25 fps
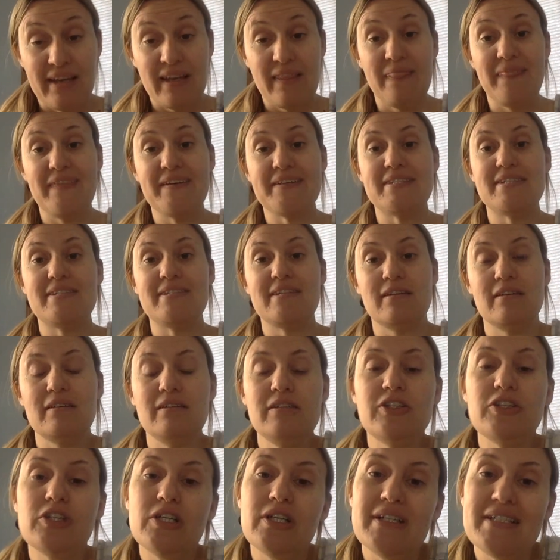The
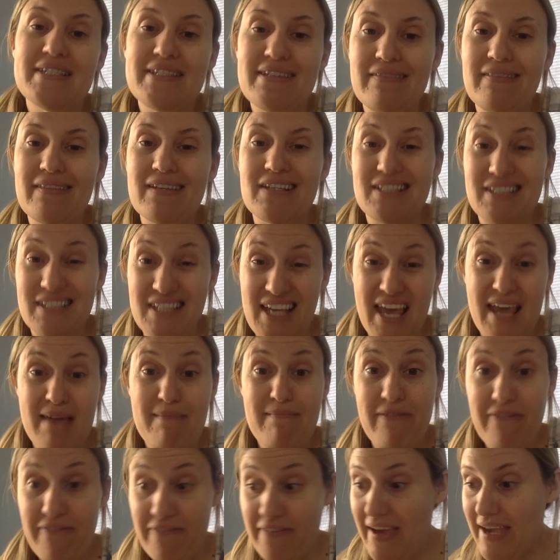cylinder is in the
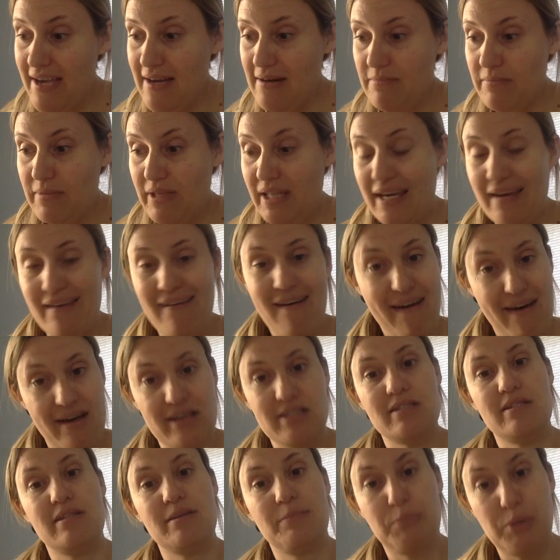same family
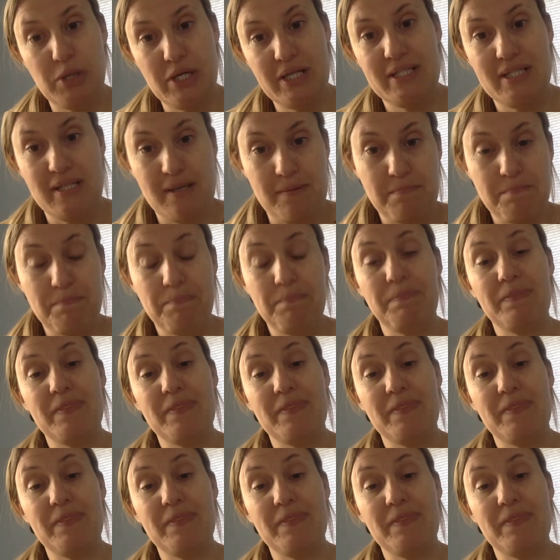as the prism.